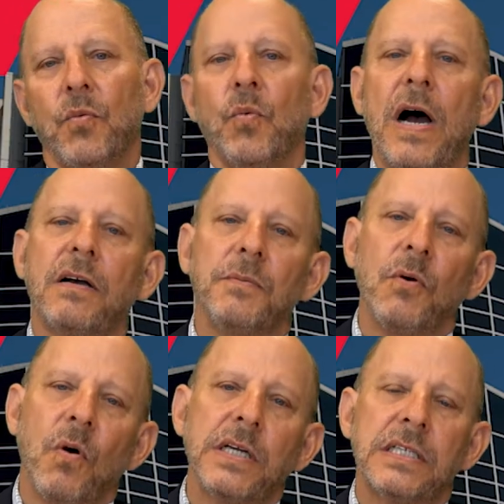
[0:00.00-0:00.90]
Welcome to
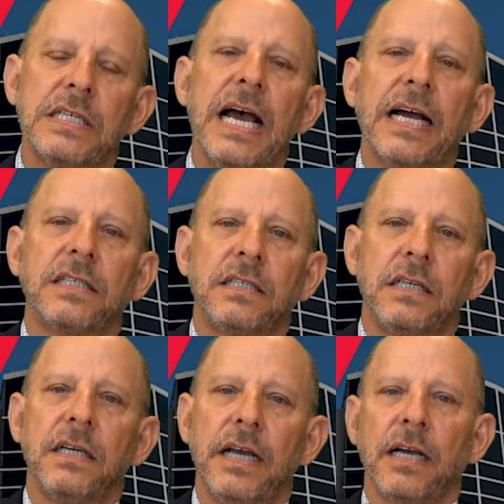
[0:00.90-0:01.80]
What's
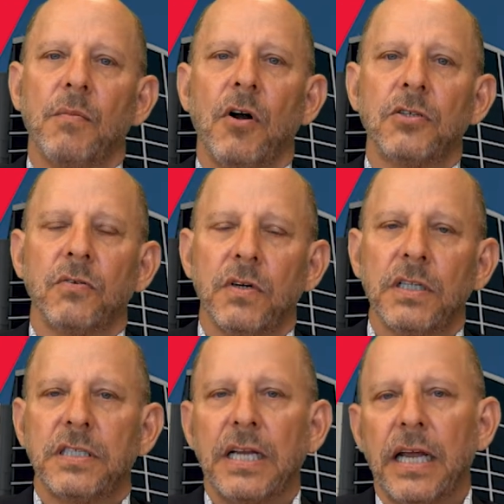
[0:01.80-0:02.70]
Next in Commercial Real
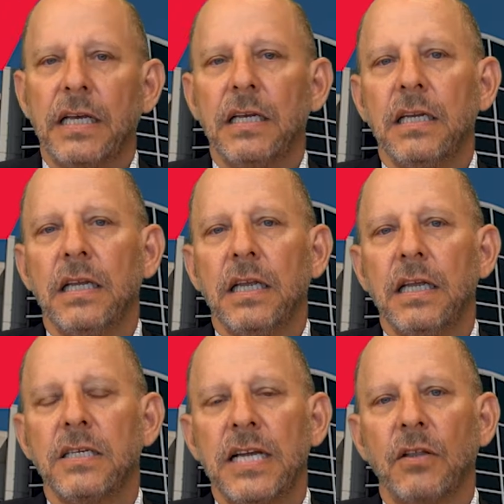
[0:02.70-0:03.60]
Estate
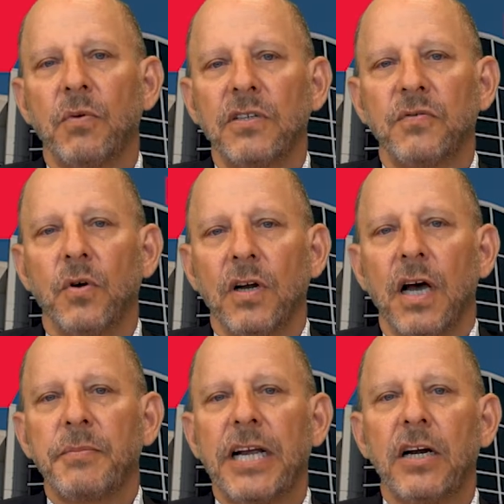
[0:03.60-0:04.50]
in Southwest Florida.
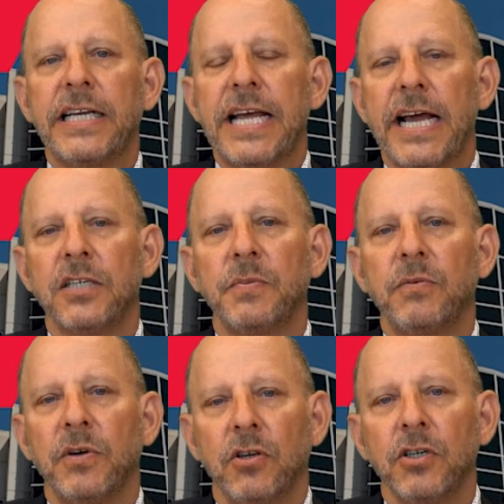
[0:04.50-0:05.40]
I'm Gary
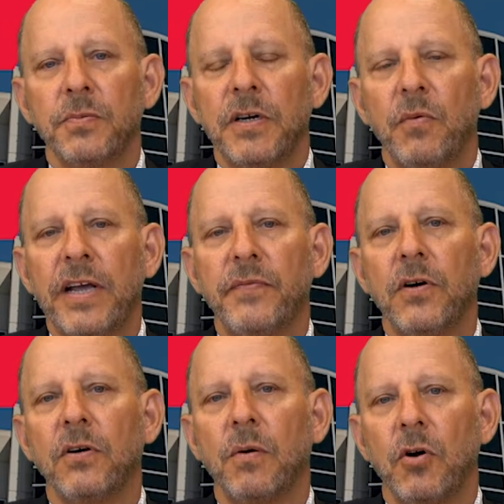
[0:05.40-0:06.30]
Tasman with Cushman &
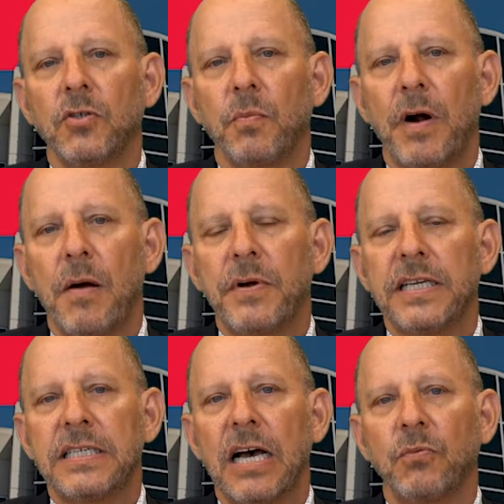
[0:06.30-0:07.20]
Wakefield Commercial Property
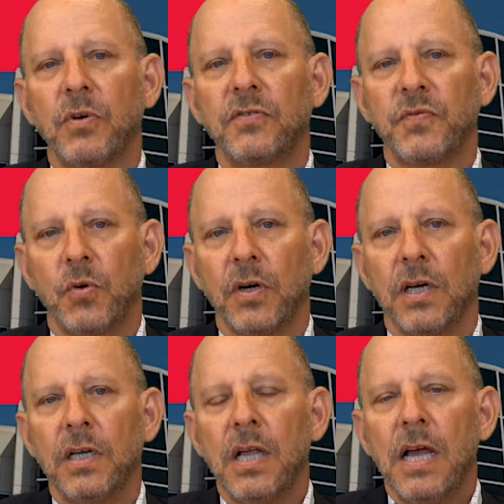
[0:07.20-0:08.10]
in Southwest
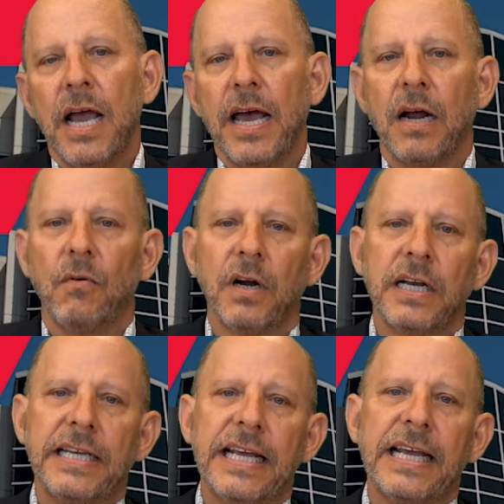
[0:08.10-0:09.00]
Florida. And I want to
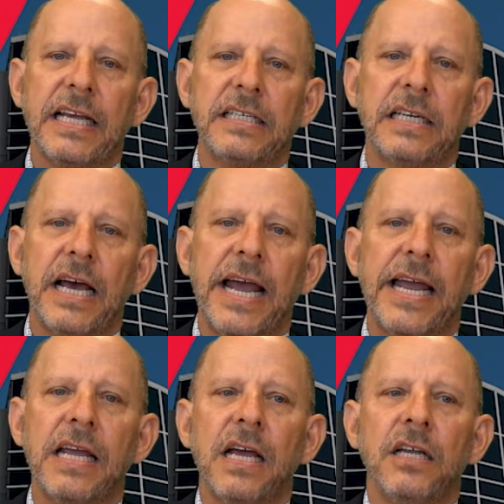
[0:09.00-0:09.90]
dig in
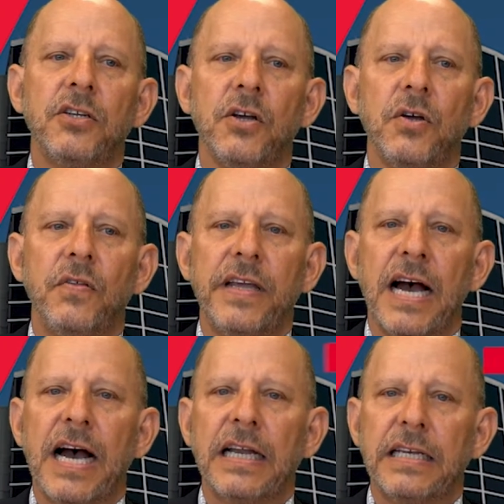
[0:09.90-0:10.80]
today to the
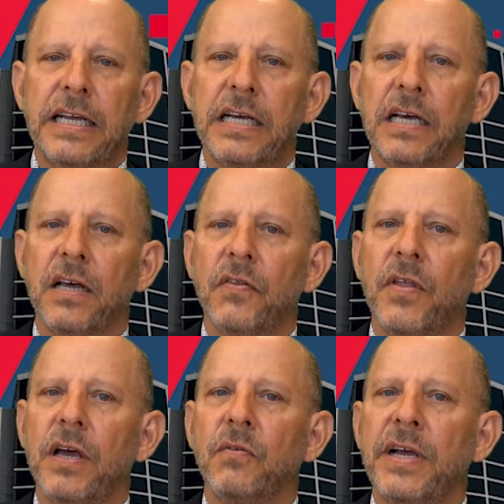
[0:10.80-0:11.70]
idea
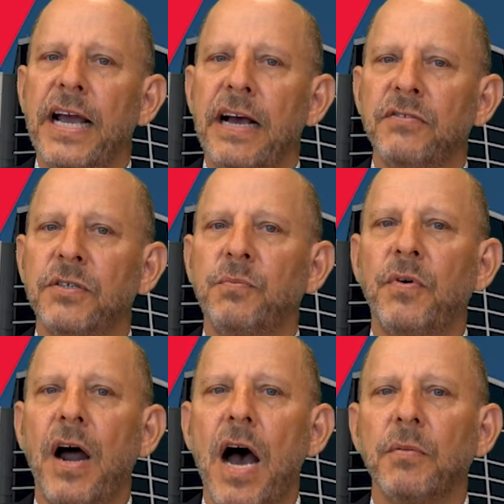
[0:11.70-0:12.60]
that we have some
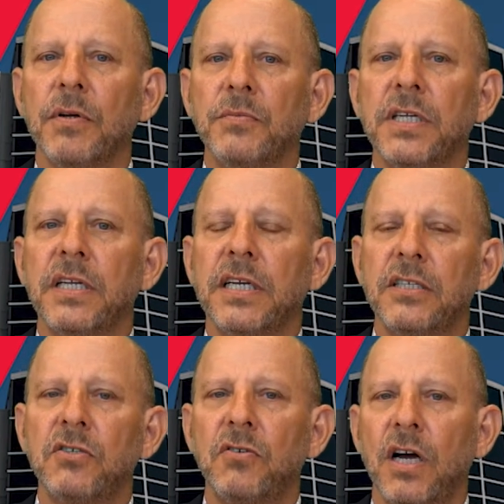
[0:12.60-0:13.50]
problems in the
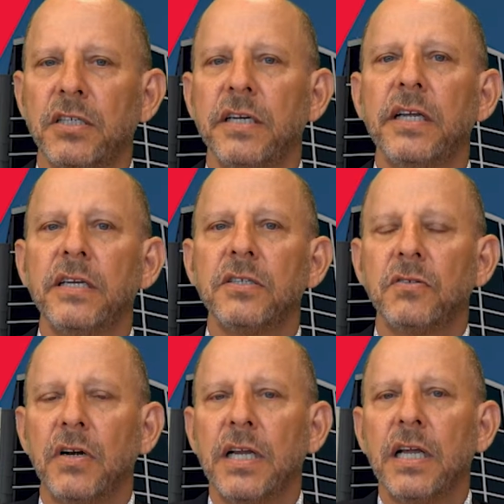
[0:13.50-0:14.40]
construction
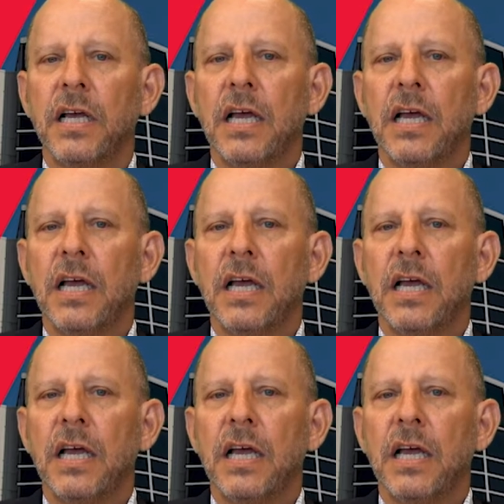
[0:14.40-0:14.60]
industry